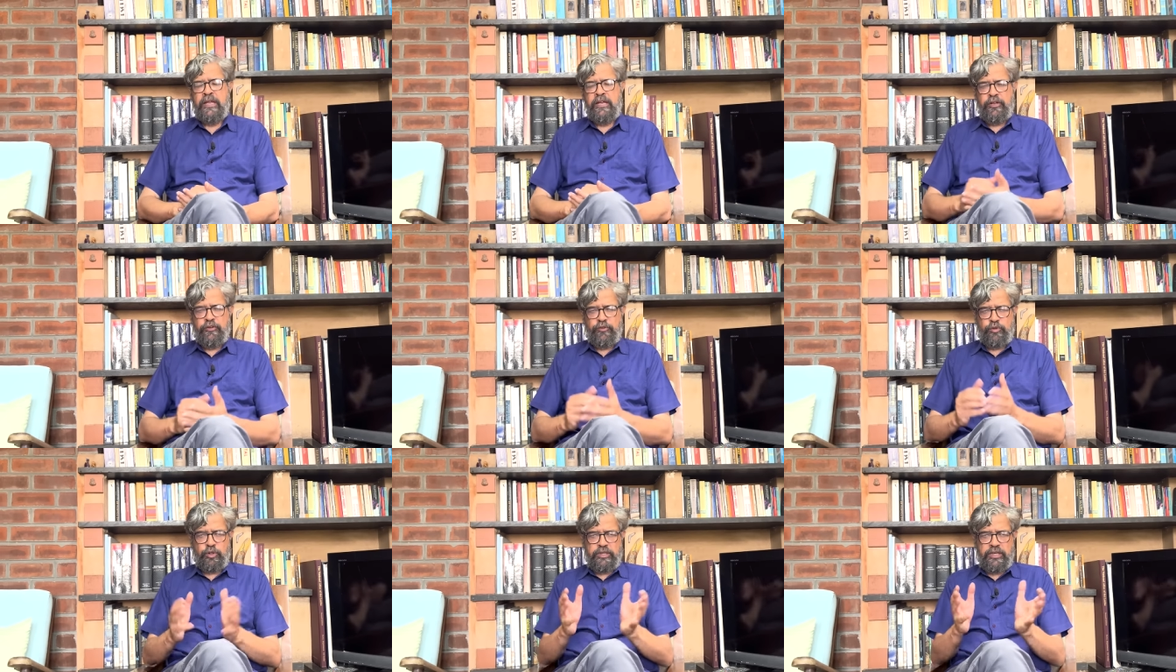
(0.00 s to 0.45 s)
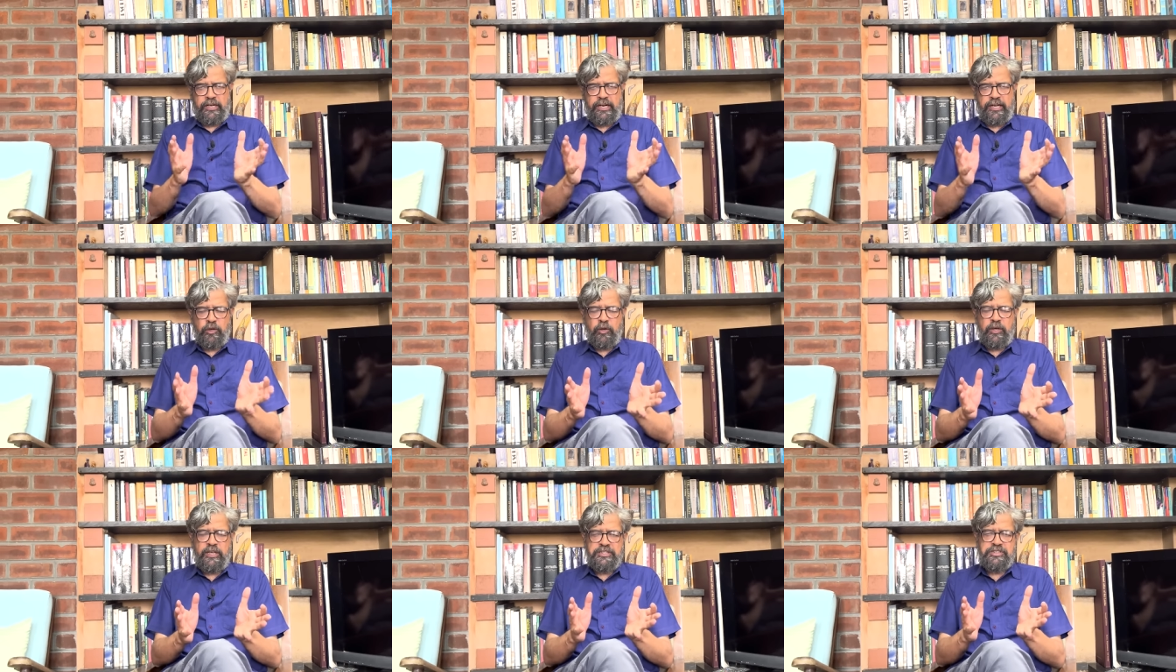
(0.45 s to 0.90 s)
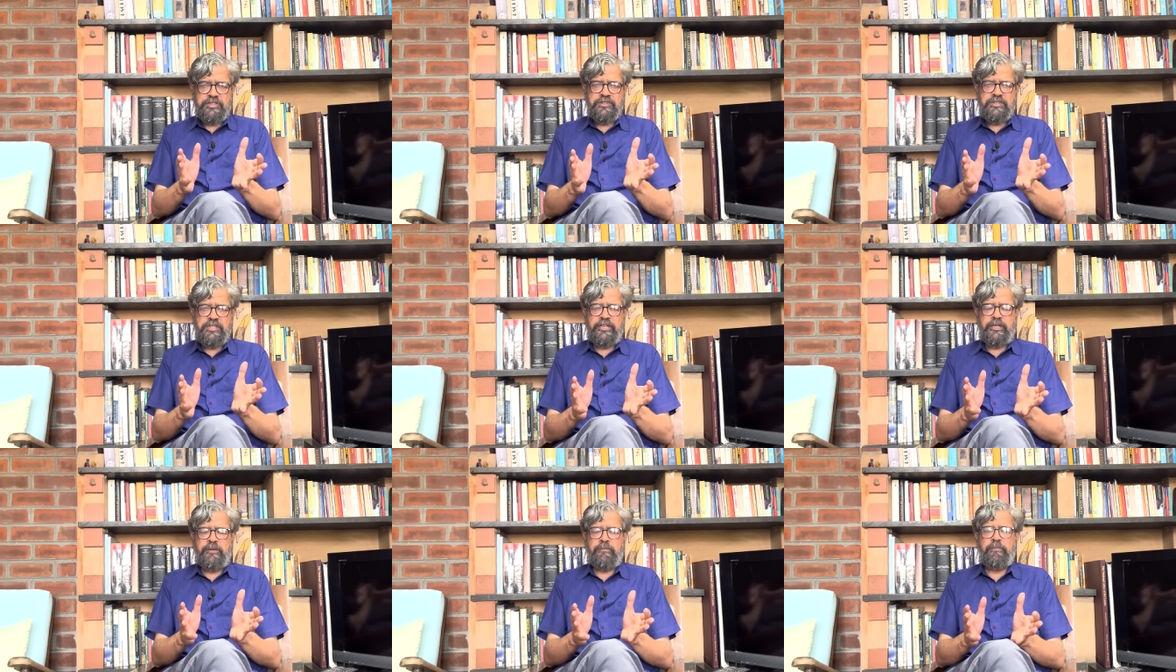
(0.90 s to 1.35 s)
So the regulations
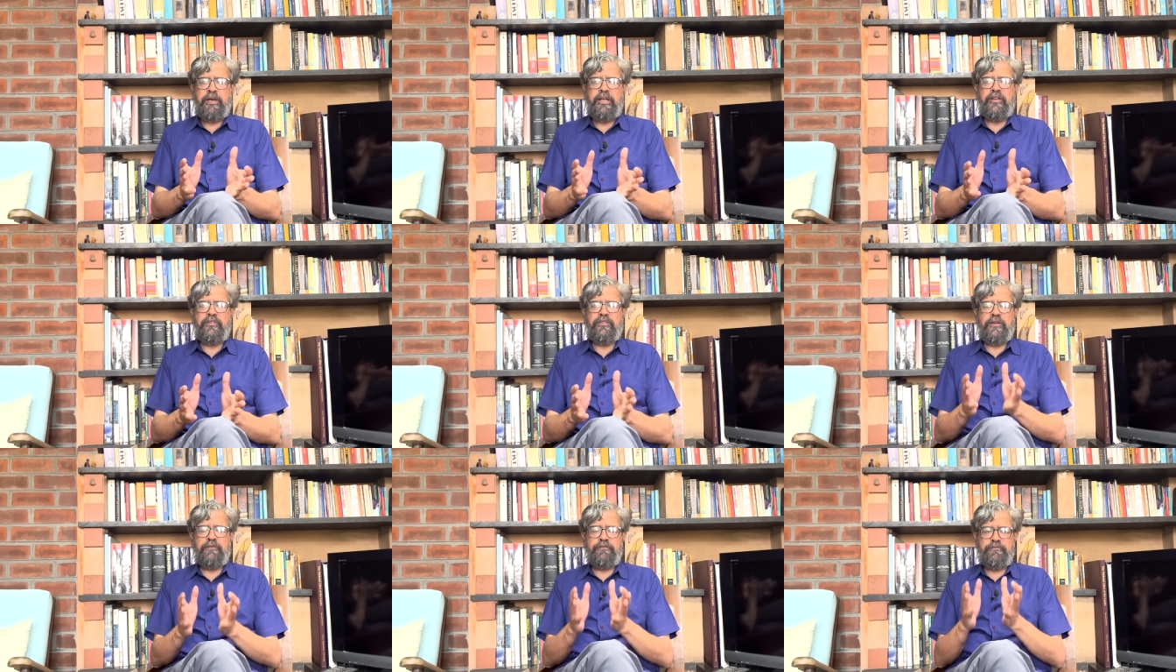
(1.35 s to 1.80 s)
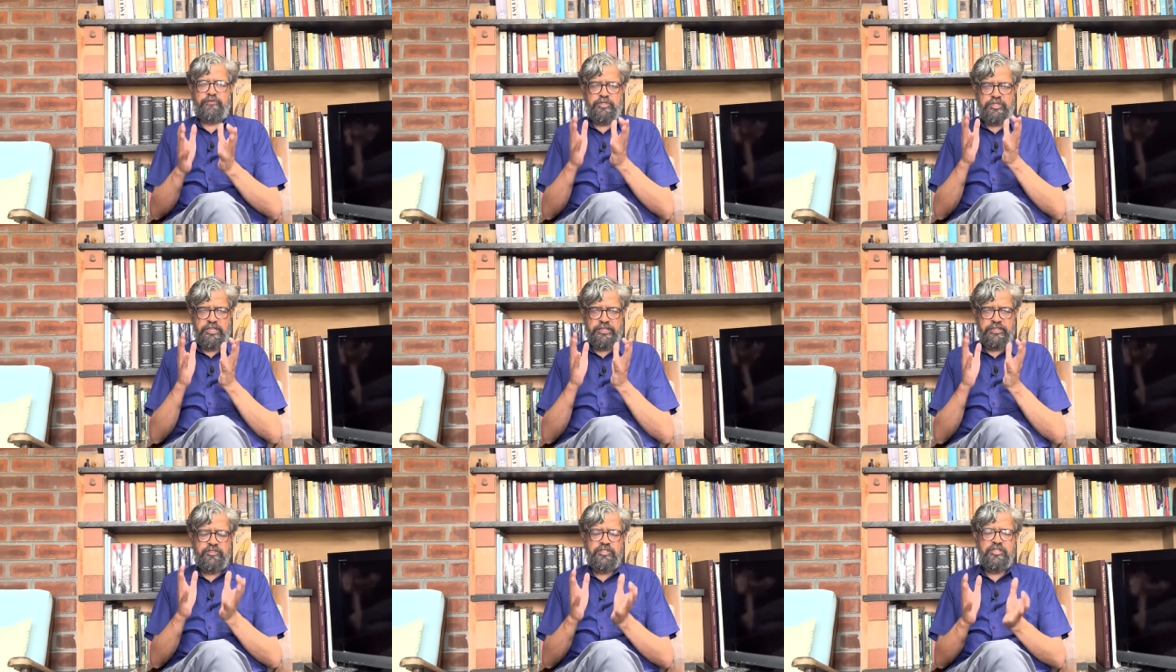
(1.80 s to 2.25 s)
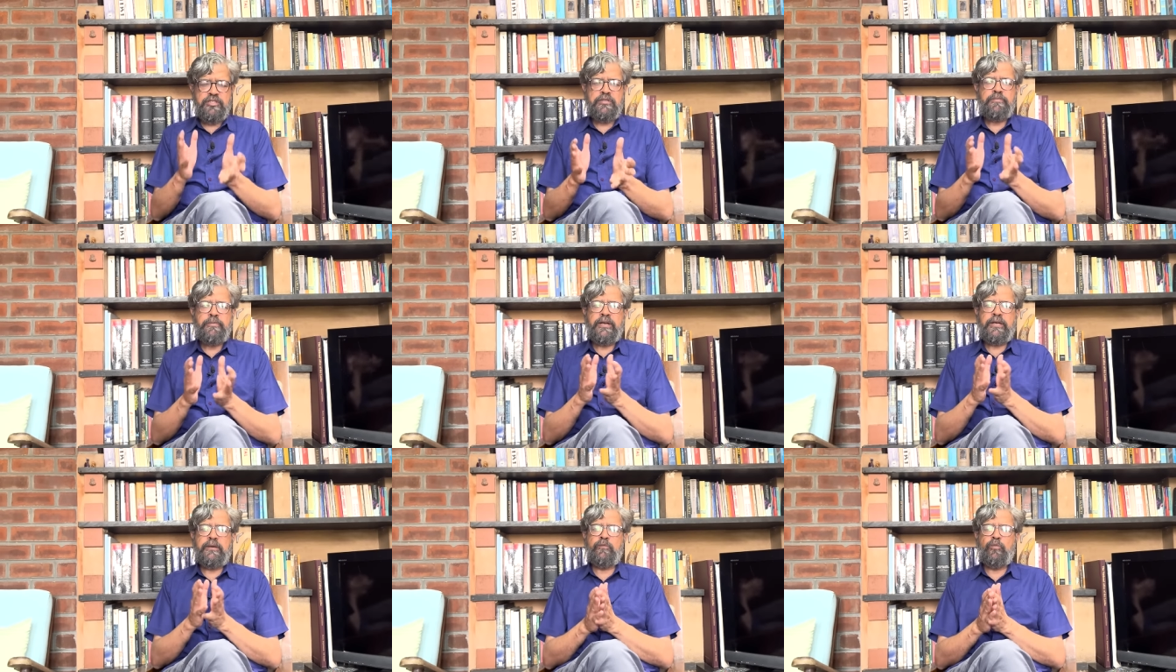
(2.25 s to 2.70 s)
are in place. If citizens
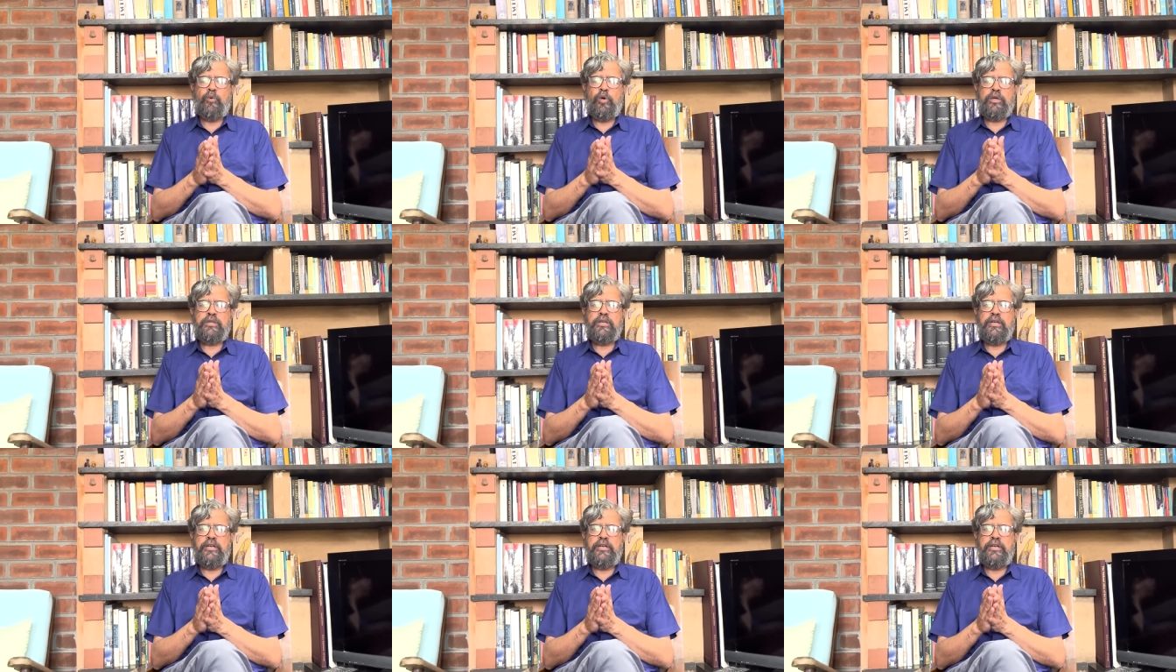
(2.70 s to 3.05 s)
become water